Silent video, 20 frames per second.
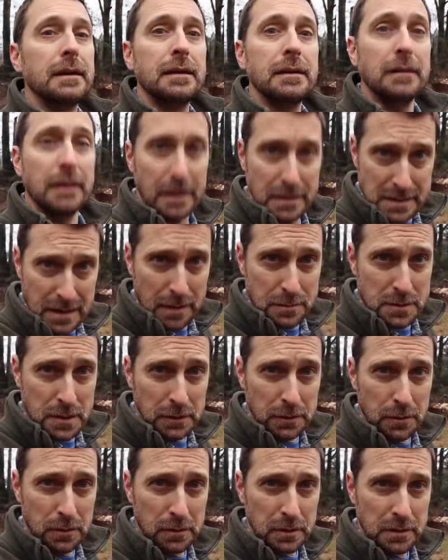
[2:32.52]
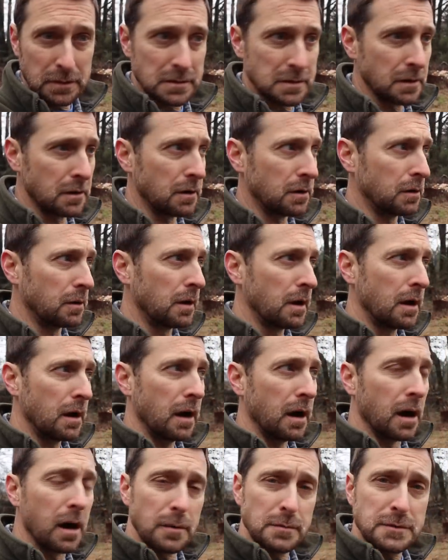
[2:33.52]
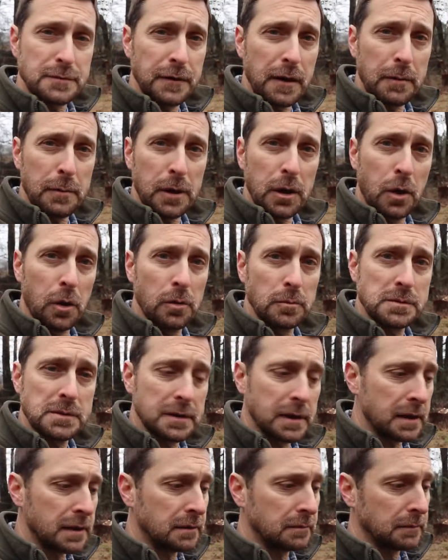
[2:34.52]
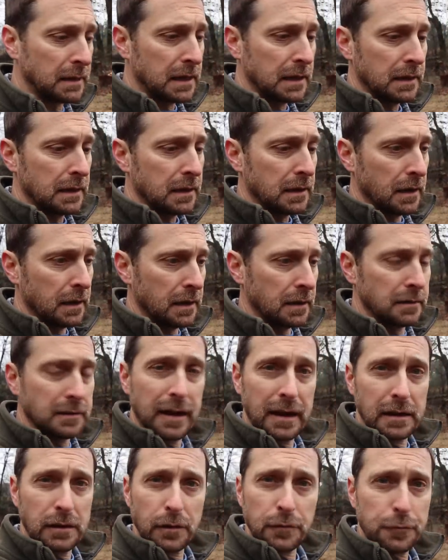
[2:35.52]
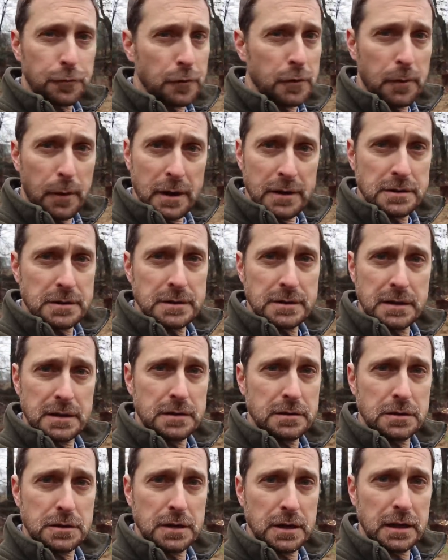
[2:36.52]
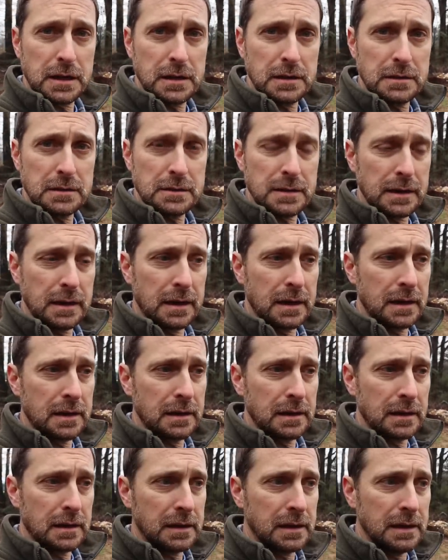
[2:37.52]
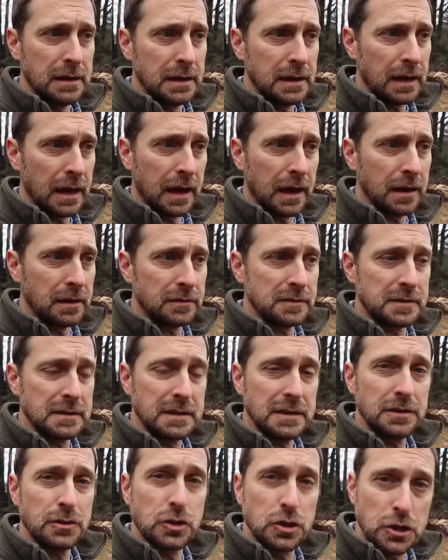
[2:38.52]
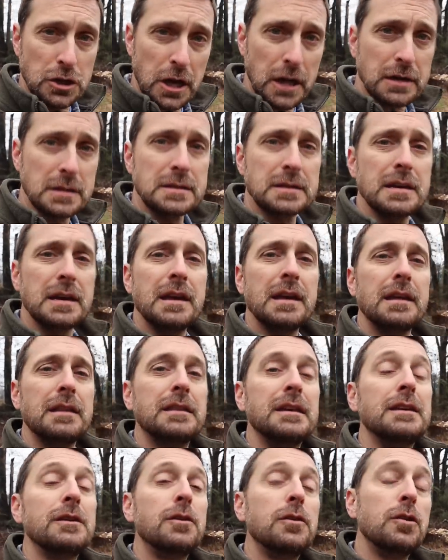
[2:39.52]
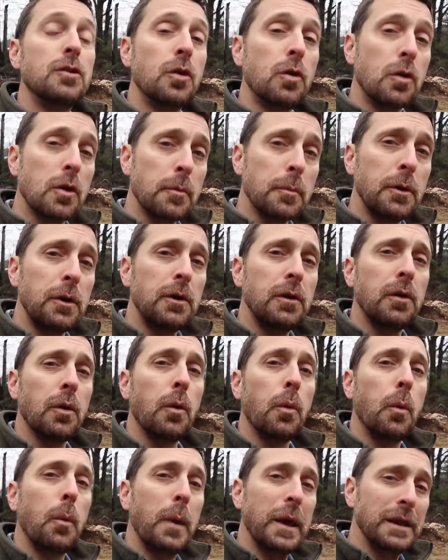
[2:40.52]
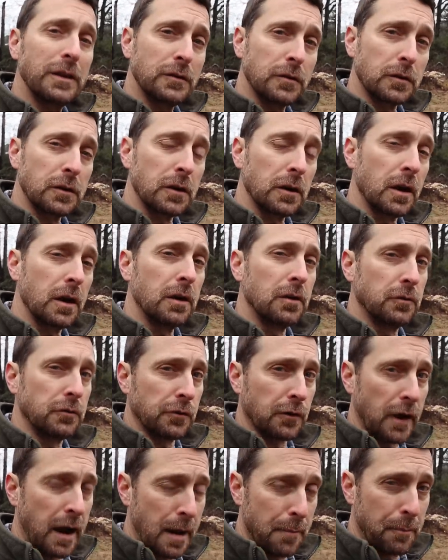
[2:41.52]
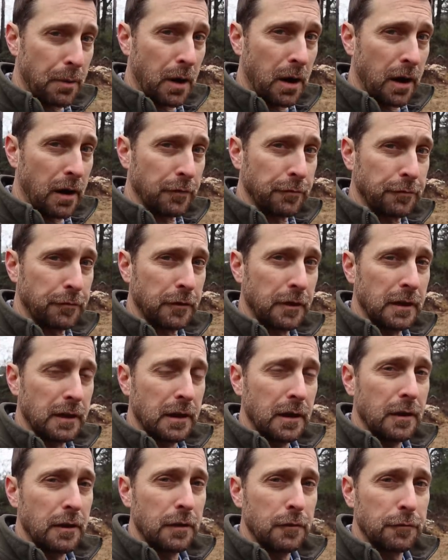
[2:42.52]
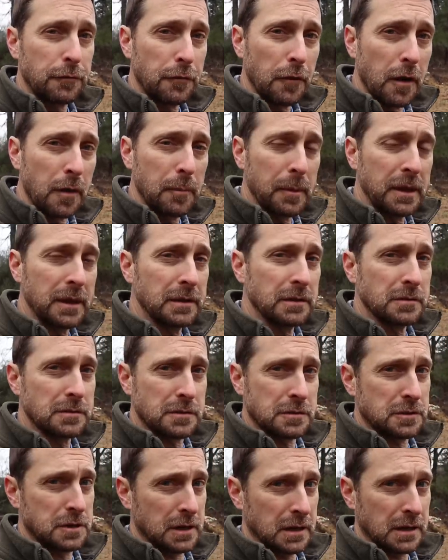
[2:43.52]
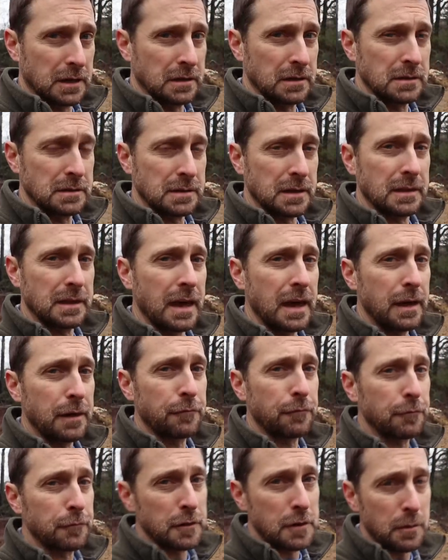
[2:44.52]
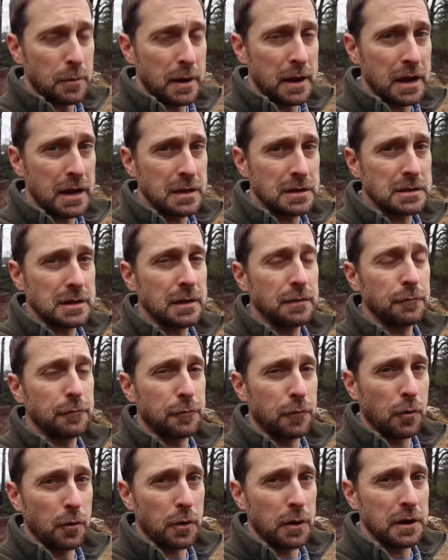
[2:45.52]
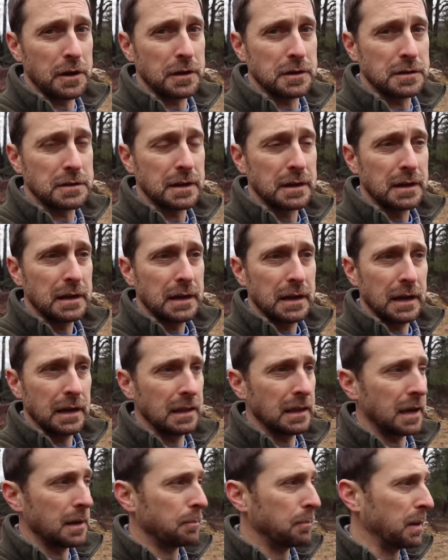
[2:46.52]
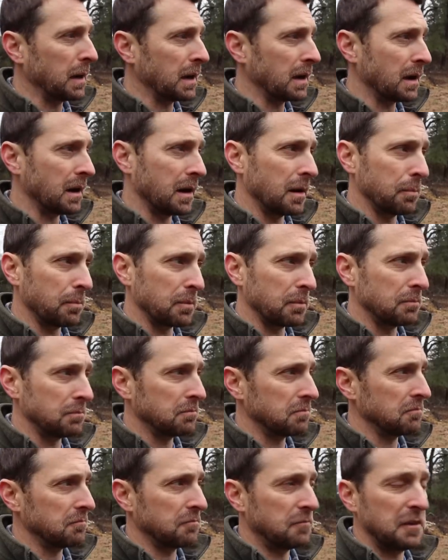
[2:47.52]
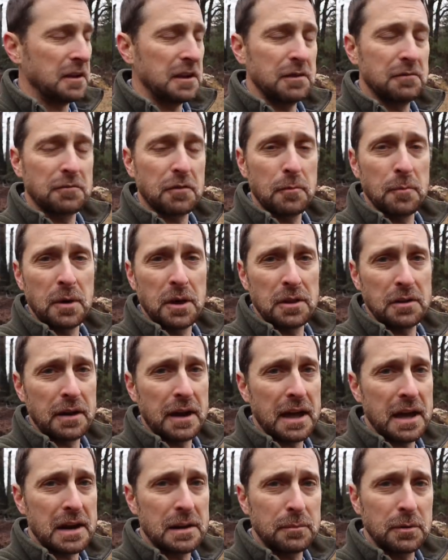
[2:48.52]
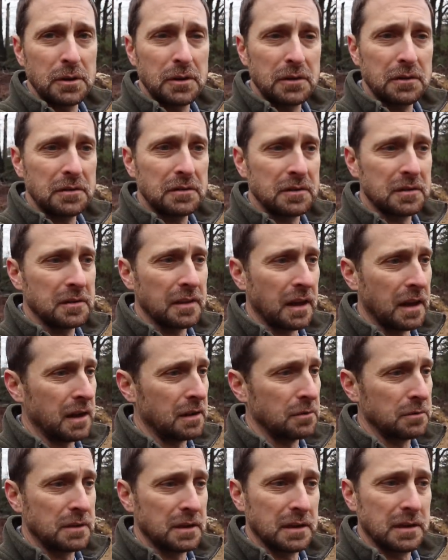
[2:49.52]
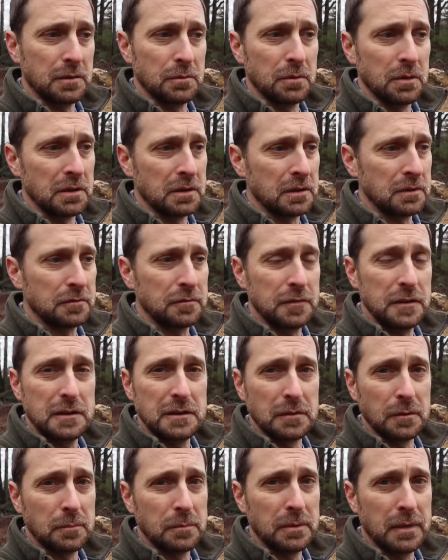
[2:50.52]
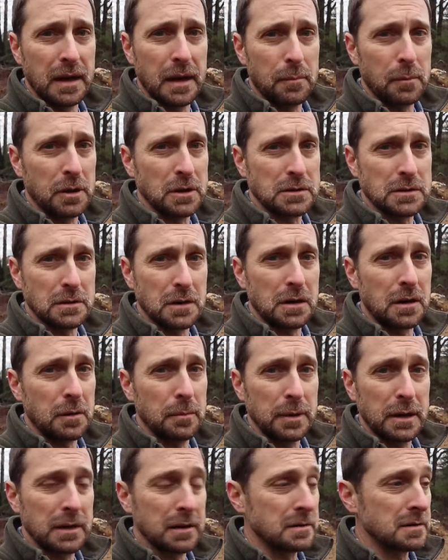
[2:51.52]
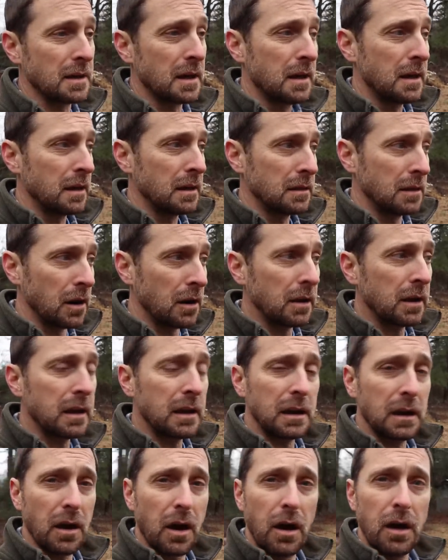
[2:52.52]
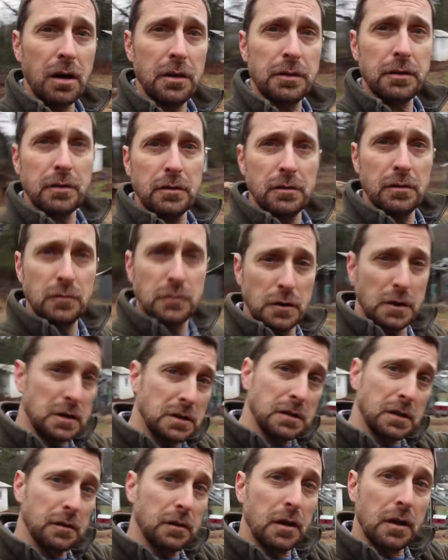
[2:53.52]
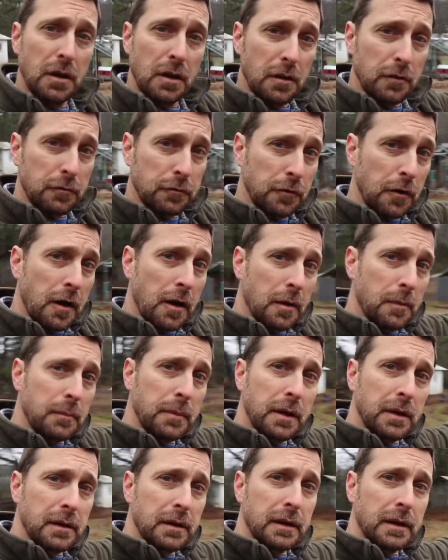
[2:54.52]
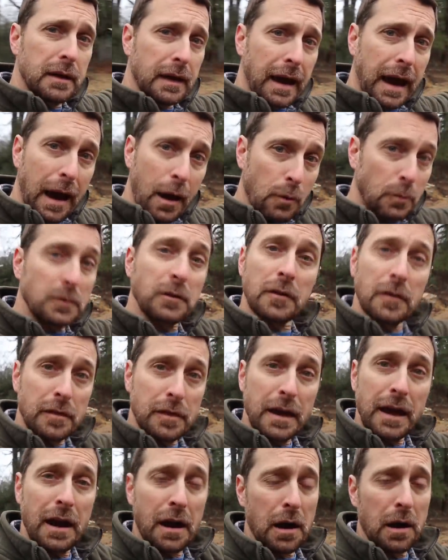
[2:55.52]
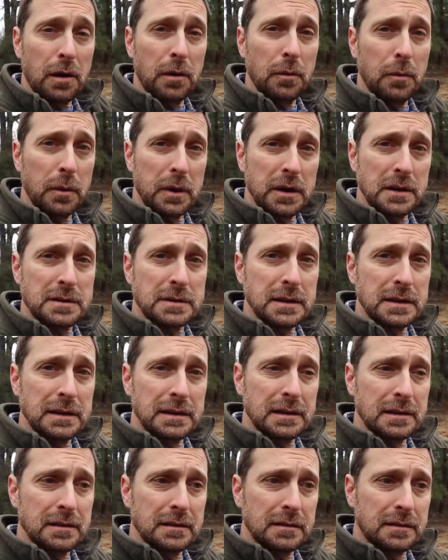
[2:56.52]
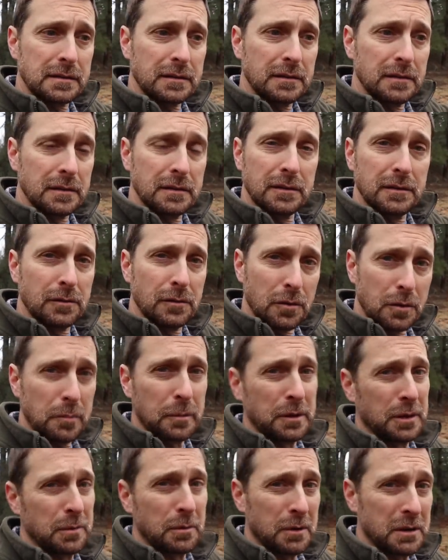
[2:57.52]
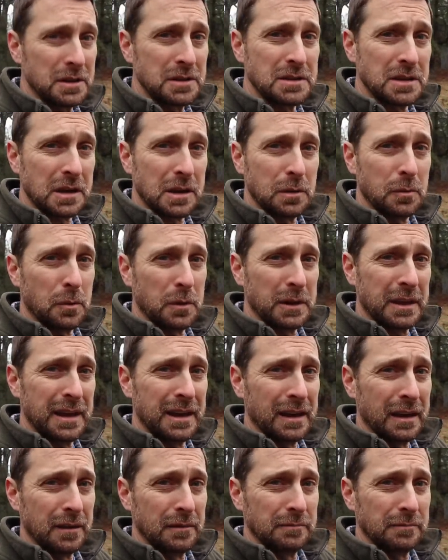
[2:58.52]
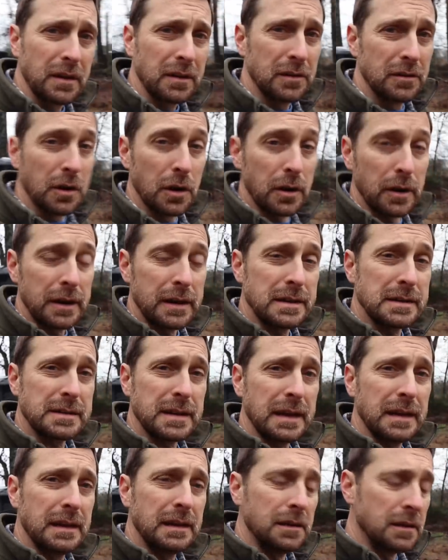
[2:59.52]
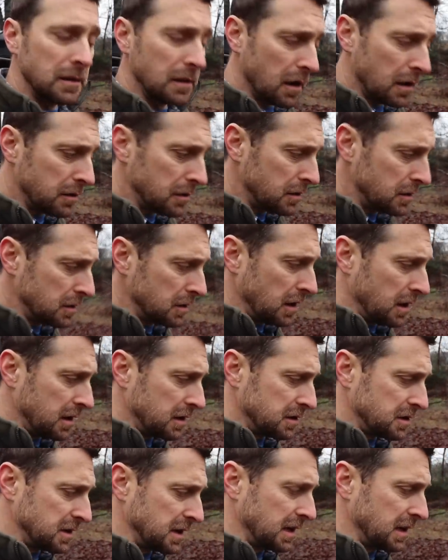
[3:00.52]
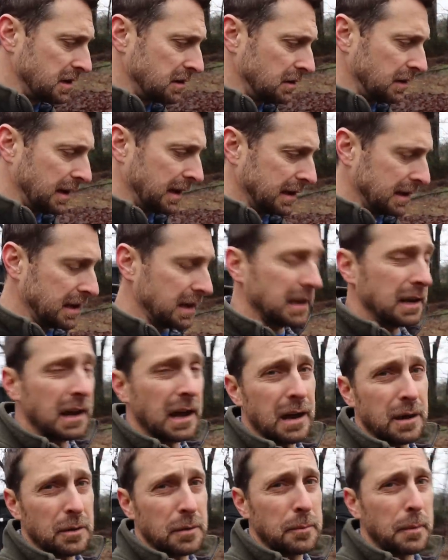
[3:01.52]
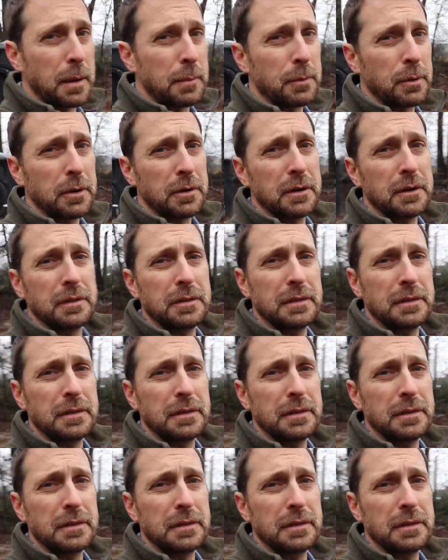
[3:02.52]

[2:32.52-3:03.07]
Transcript: Yes, absolutely. So Arms Family Homestead, uh, Daniel free ranges his chickens and he has seen just the normal winter drop off from his chickens. They free range and forage and they pick up feed from other animals. I don't think he really feeds them that much at all because they're getting all their nutrition from out there, which is normally what a chicken would get. There is another uh, channel, I cannot remember